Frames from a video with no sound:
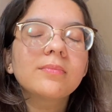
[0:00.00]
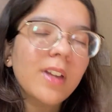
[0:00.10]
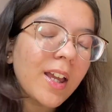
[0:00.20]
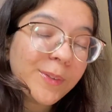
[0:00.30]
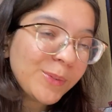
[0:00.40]

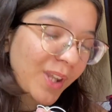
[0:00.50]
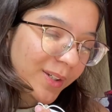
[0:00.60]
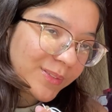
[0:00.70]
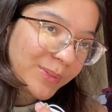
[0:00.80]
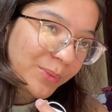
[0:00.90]
I
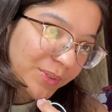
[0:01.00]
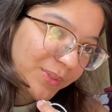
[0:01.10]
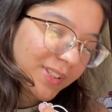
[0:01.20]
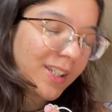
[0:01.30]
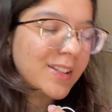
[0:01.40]
don't know what to
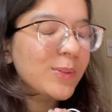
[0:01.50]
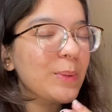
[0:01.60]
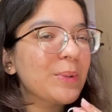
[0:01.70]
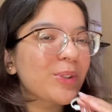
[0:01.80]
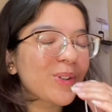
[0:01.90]
say. It
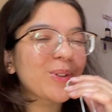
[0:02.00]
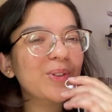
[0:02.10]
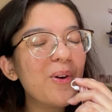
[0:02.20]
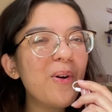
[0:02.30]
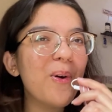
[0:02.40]
was just
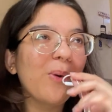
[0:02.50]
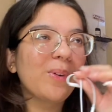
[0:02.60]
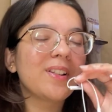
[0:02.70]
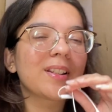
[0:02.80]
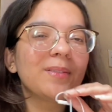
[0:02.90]
so
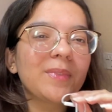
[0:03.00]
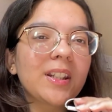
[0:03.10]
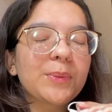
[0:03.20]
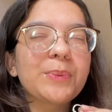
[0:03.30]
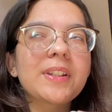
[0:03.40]
wholesome.
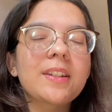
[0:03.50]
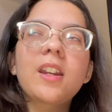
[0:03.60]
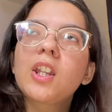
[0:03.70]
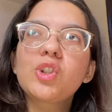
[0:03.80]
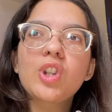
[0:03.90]
It was
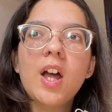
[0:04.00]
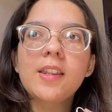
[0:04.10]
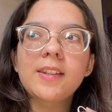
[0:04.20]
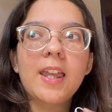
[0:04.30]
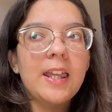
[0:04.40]
second
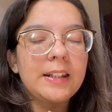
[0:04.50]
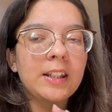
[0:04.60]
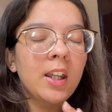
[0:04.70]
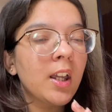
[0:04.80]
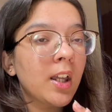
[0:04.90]
chance, and
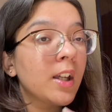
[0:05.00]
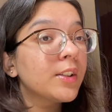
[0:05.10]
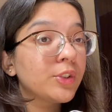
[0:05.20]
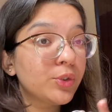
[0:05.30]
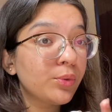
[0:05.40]

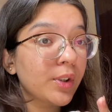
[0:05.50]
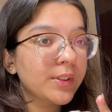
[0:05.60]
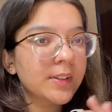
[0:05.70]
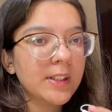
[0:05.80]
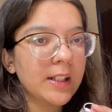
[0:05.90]
the two
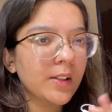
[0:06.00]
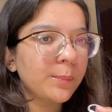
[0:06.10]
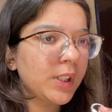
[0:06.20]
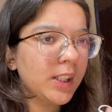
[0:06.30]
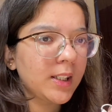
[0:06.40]
authors end up
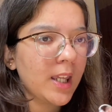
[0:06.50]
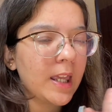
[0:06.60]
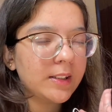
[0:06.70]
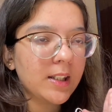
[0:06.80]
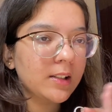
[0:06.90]
meeting
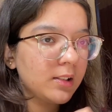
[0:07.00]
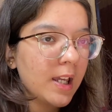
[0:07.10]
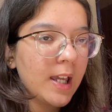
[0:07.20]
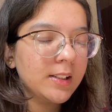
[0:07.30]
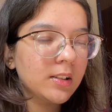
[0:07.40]
at
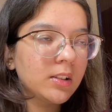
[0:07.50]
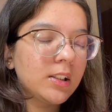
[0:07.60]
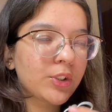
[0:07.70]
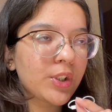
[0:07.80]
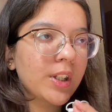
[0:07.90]
a
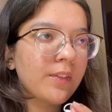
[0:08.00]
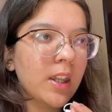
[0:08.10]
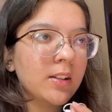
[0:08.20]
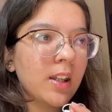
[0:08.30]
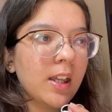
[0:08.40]
literary
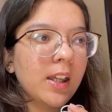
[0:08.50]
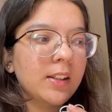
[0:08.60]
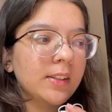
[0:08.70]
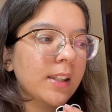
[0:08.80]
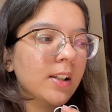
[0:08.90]
event,
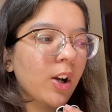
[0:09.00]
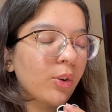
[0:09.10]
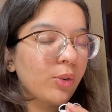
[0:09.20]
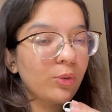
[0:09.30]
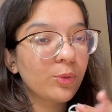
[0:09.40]
and that's
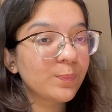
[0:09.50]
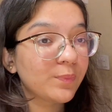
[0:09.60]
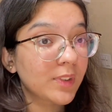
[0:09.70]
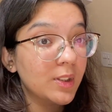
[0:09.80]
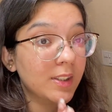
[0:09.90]
how
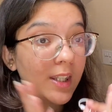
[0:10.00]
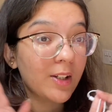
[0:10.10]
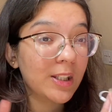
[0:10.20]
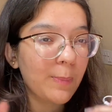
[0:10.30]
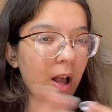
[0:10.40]
their
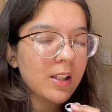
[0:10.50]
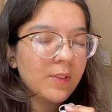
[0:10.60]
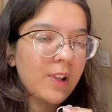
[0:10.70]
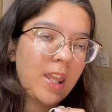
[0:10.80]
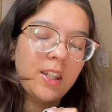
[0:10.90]
sparks
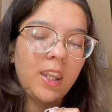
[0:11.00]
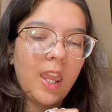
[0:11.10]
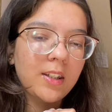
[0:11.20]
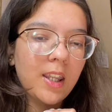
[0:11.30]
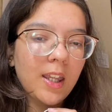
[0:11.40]
fly
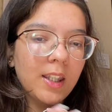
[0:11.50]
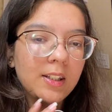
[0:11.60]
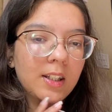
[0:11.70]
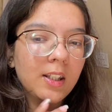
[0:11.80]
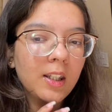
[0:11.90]
again, and